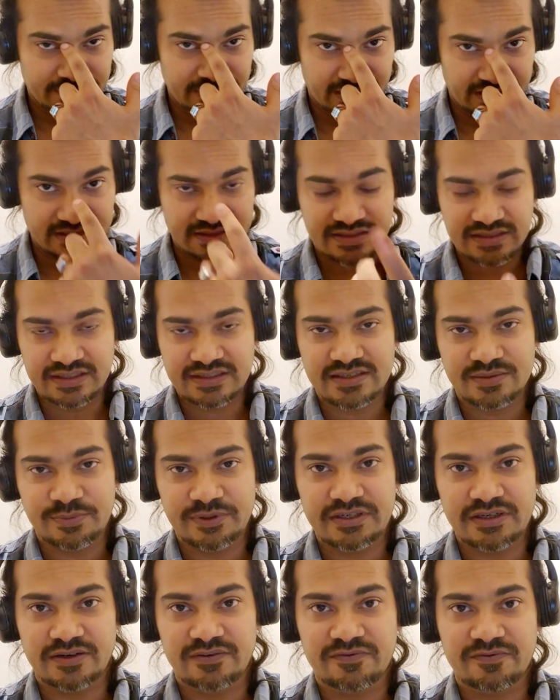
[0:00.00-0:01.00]
it's a
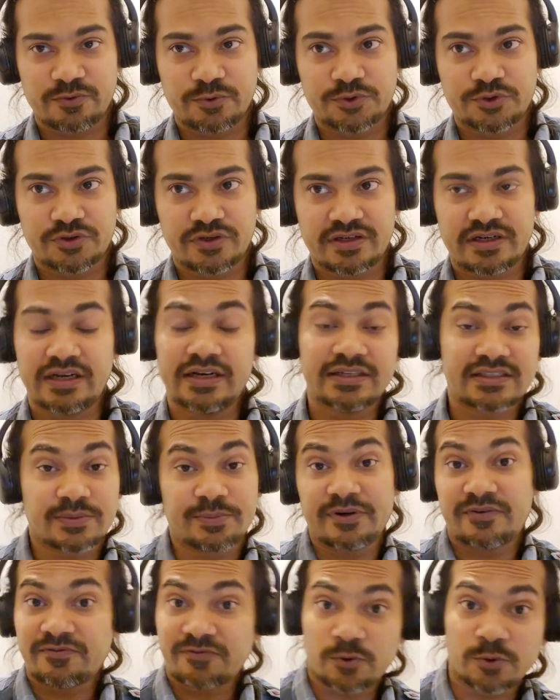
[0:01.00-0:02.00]
bit unfortunate, and it's a
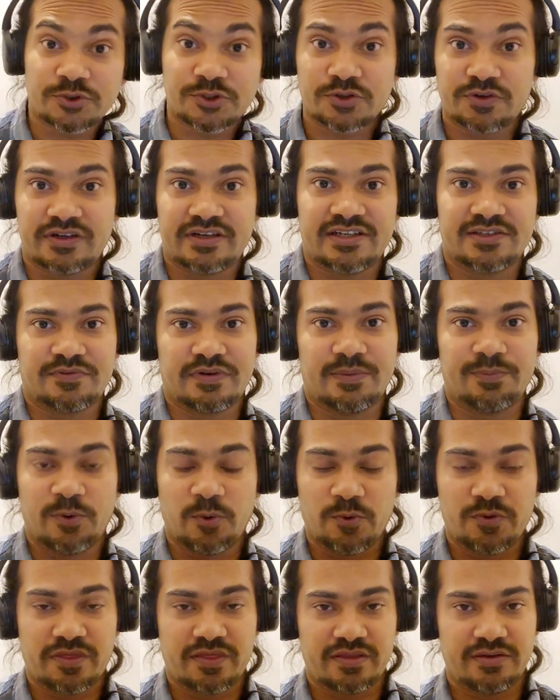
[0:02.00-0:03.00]
bit fortunate as well,
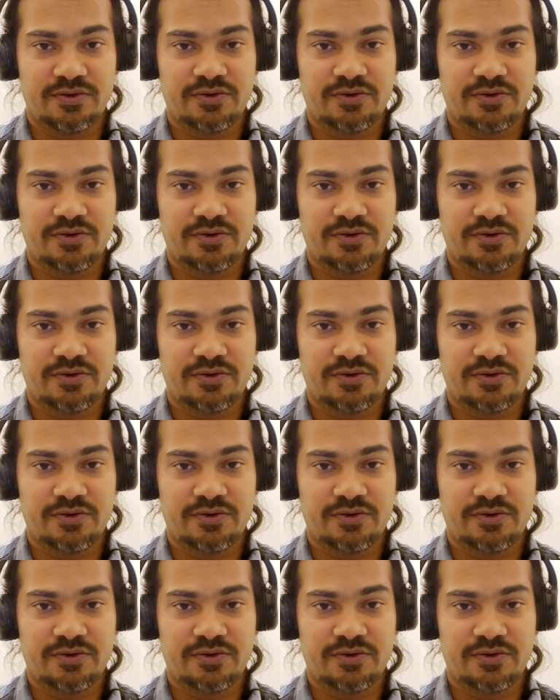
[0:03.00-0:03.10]
both,